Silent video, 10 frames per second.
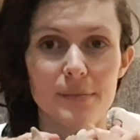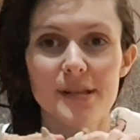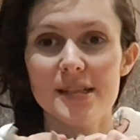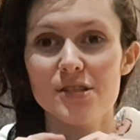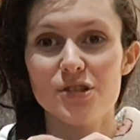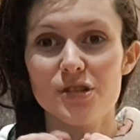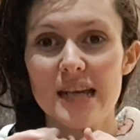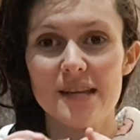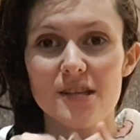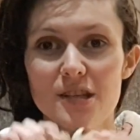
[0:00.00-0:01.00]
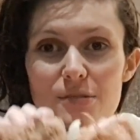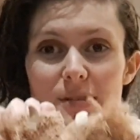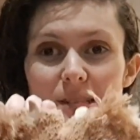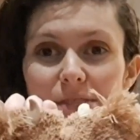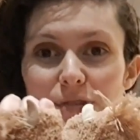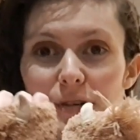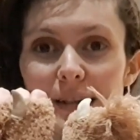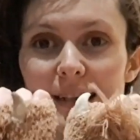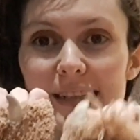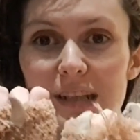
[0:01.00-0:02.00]
These are just, yeah, the cutest. They've got the
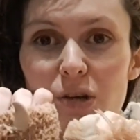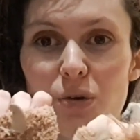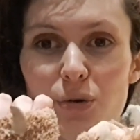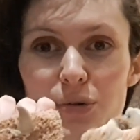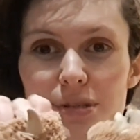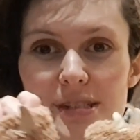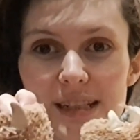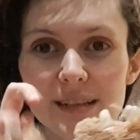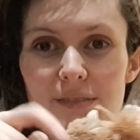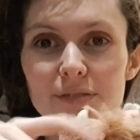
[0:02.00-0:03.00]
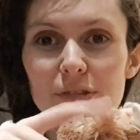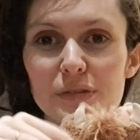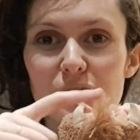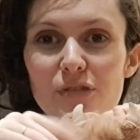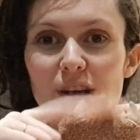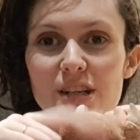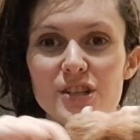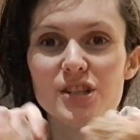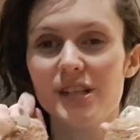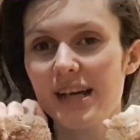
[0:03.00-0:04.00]
little horns, a little fluffy
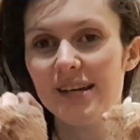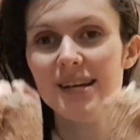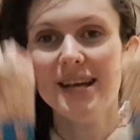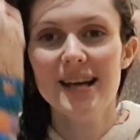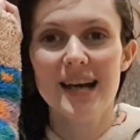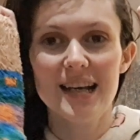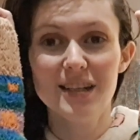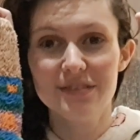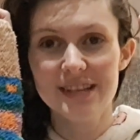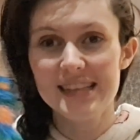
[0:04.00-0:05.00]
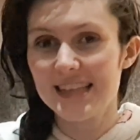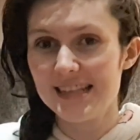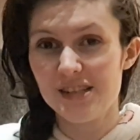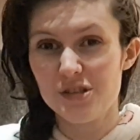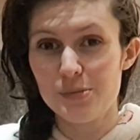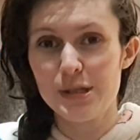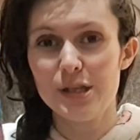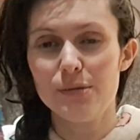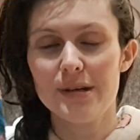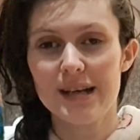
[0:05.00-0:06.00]
fringe, and yeah, I love these. I think these are super
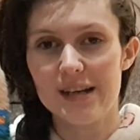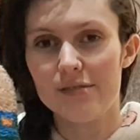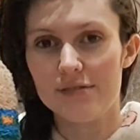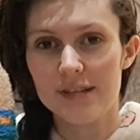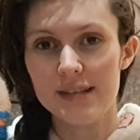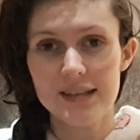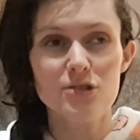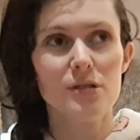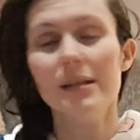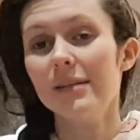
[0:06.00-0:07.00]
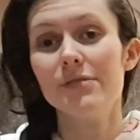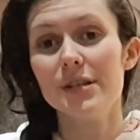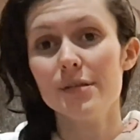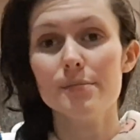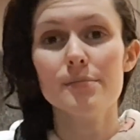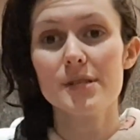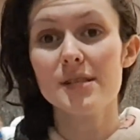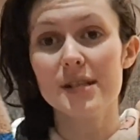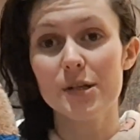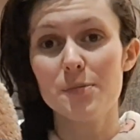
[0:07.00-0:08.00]
cute, and I have literally lived in them
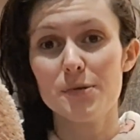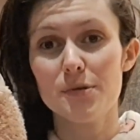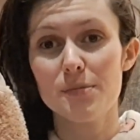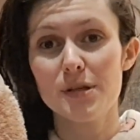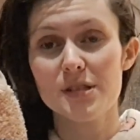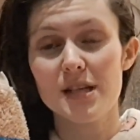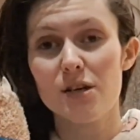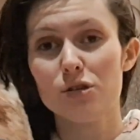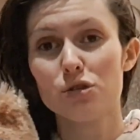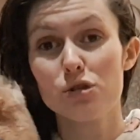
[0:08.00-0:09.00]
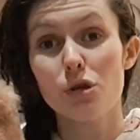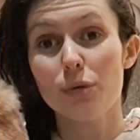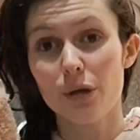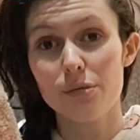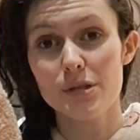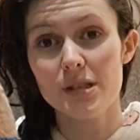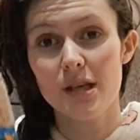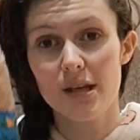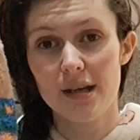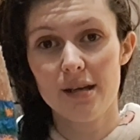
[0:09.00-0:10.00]
since I opened them because they are so cozy,
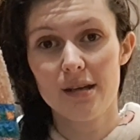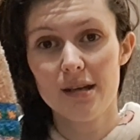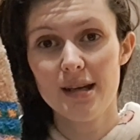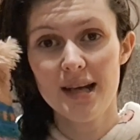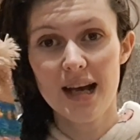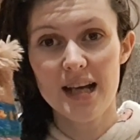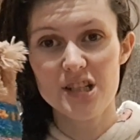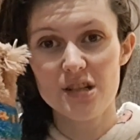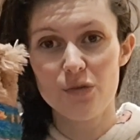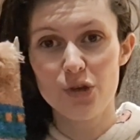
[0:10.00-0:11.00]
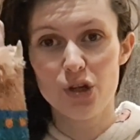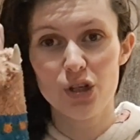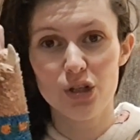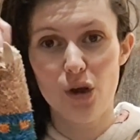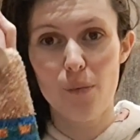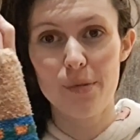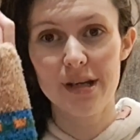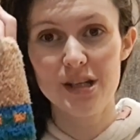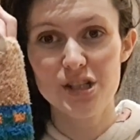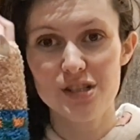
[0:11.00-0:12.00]
and I just love the colour
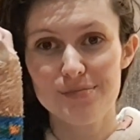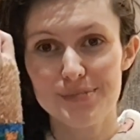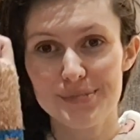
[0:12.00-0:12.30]
combination.